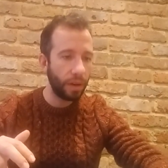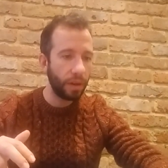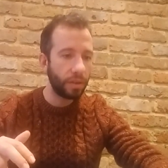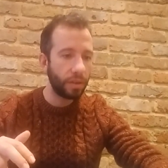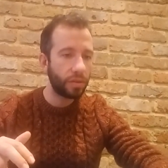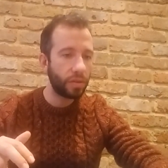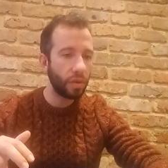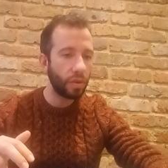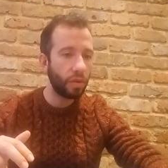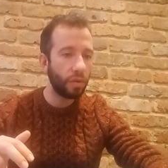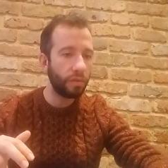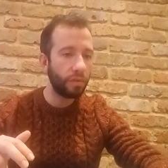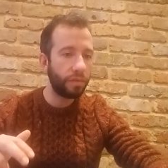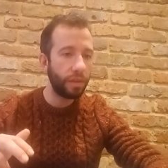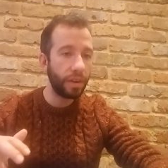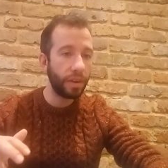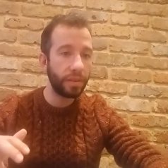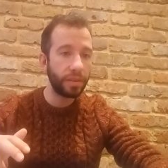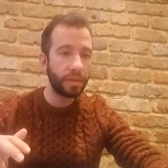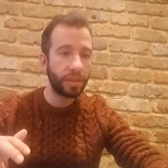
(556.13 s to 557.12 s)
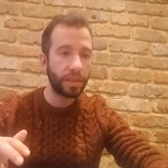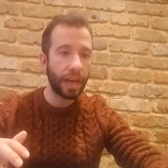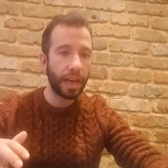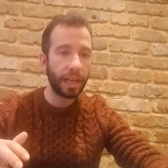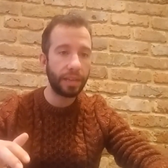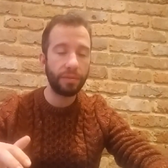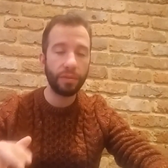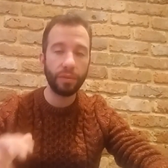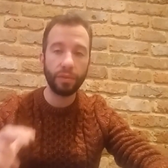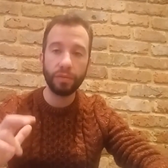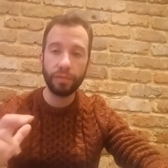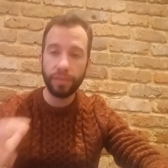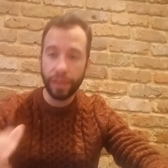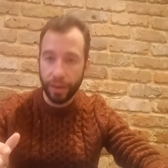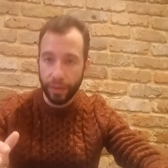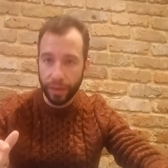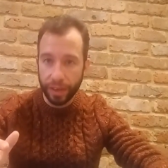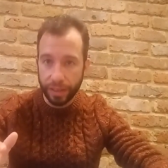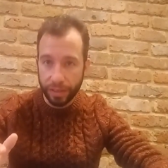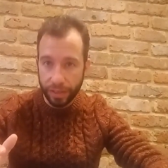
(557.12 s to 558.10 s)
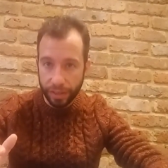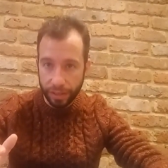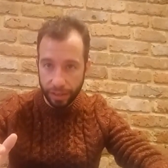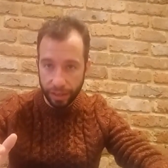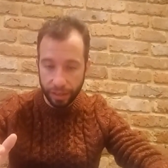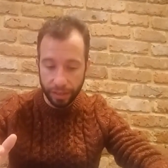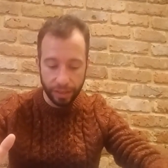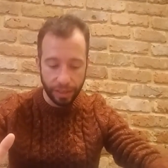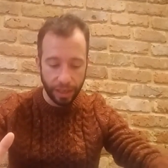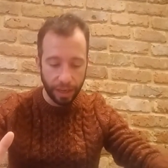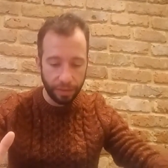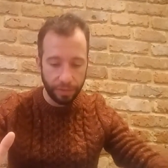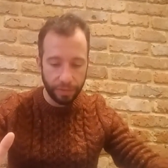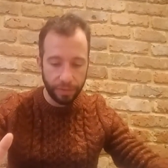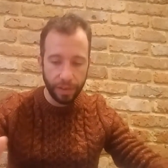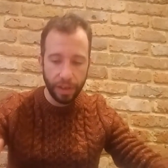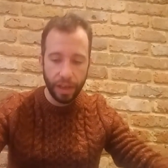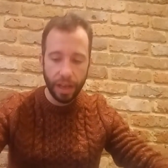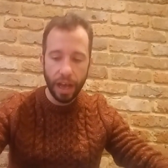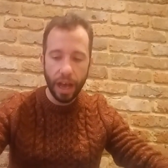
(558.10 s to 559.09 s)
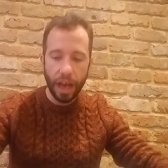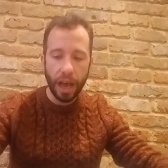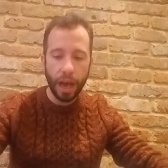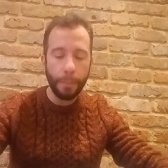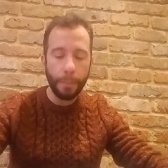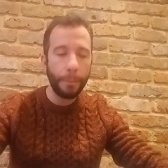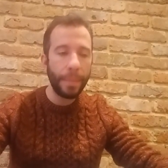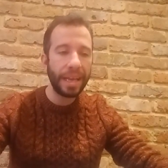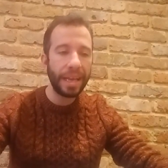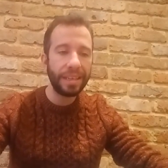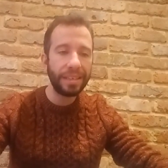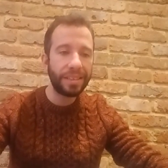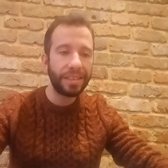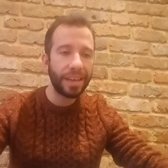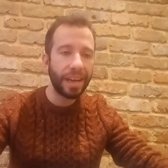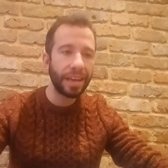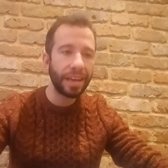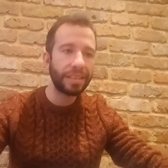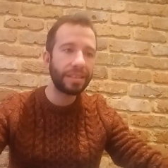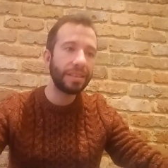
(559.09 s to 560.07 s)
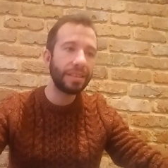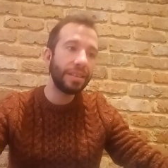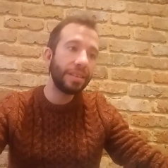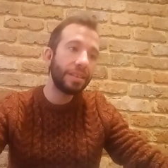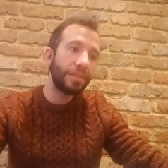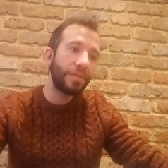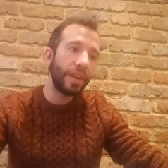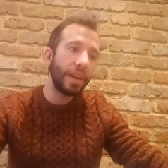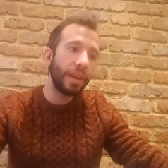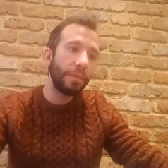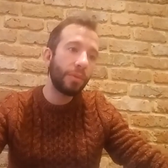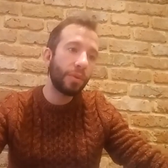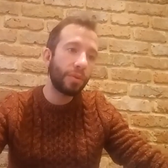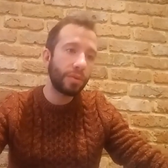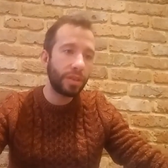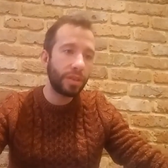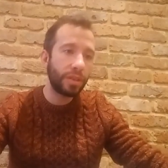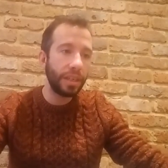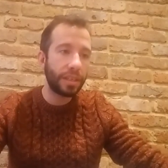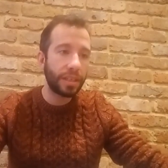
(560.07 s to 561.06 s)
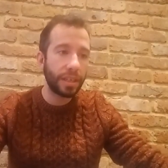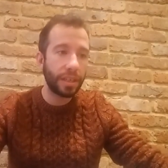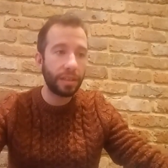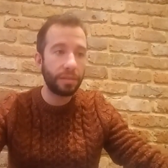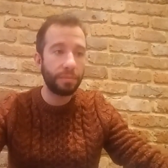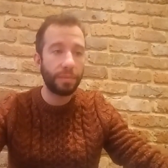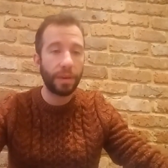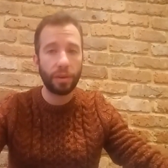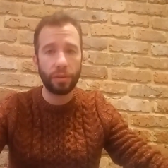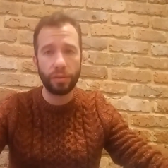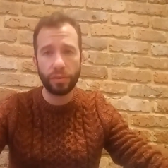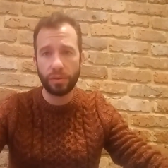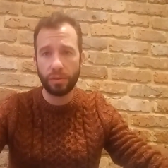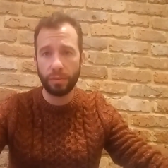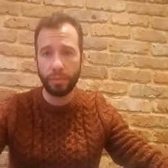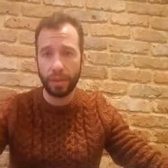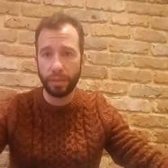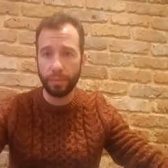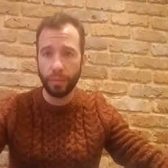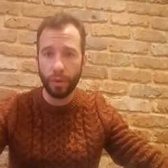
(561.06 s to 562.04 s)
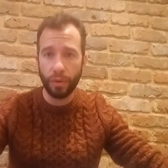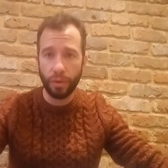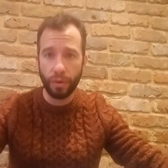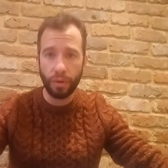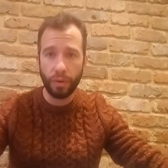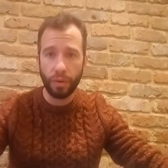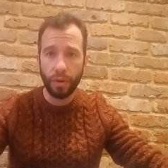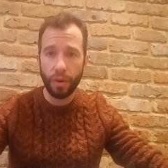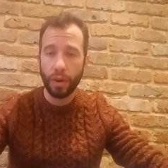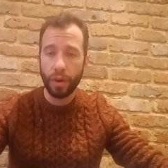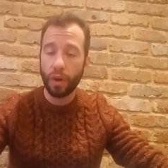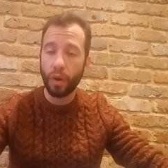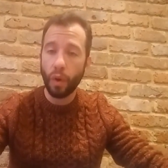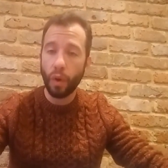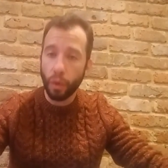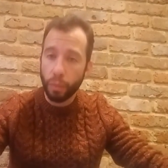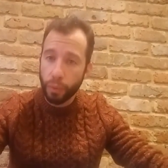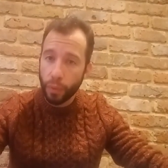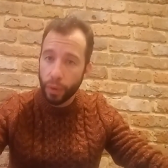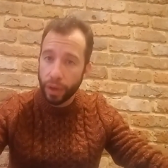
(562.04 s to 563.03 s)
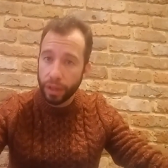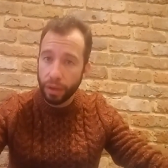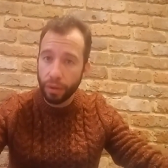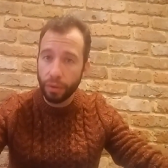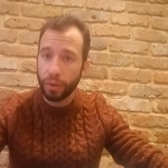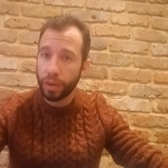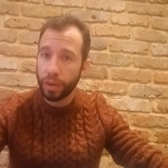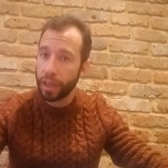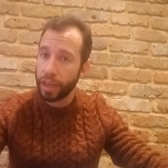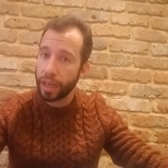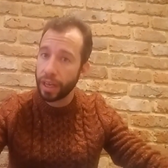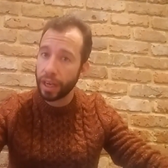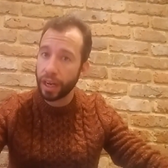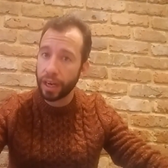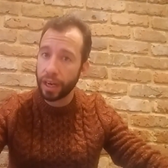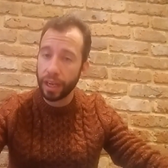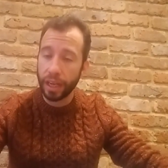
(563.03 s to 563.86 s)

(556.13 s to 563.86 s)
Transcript: So very insightful, very interesting stuff uh, Medichecks is fairly more detailed, but also a bit more corporate looking and,